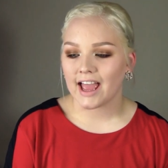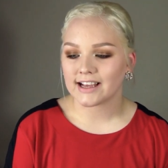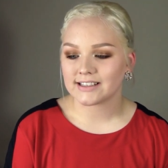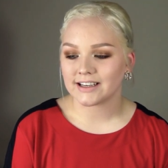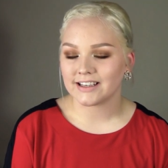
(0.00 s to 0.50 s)

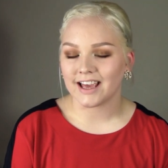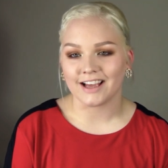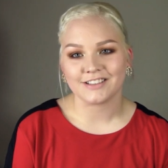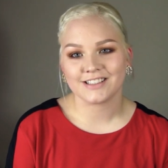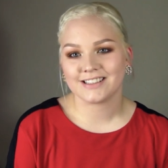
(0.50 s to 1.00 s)
And uh, yeah,
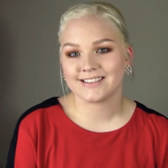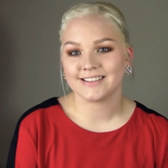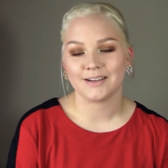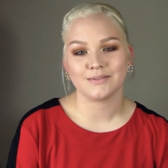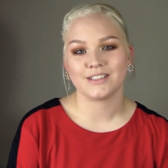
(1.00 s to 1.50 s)
I just,
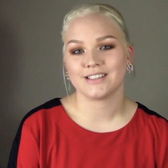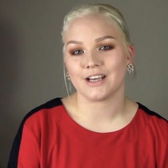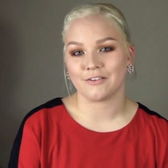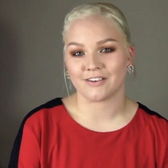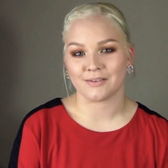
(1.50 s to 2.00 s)
I'm just
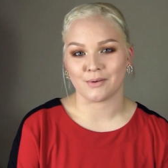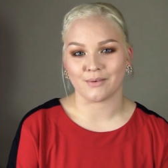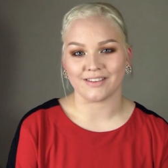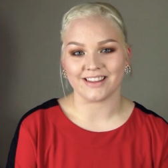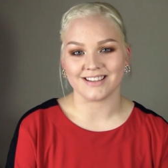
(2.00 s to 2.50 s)
over the
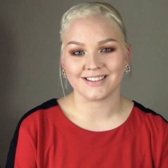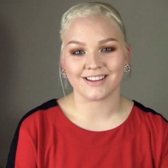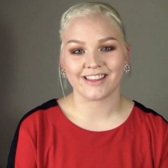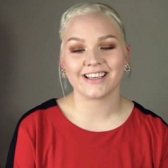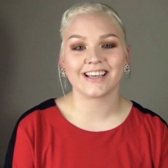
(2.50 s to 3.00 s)
moon with this.
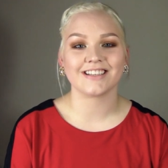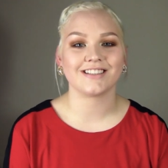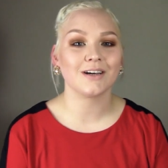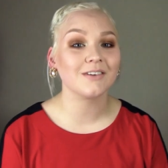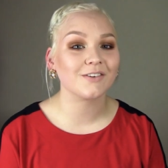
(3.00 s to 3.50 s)
So thank you
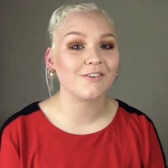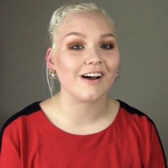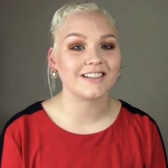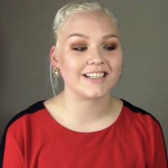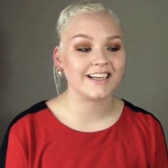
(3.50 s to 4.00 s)
guys so much for
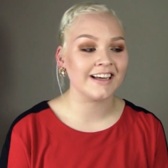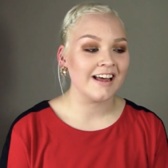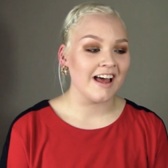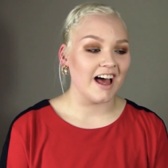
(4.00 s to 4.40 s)
watching.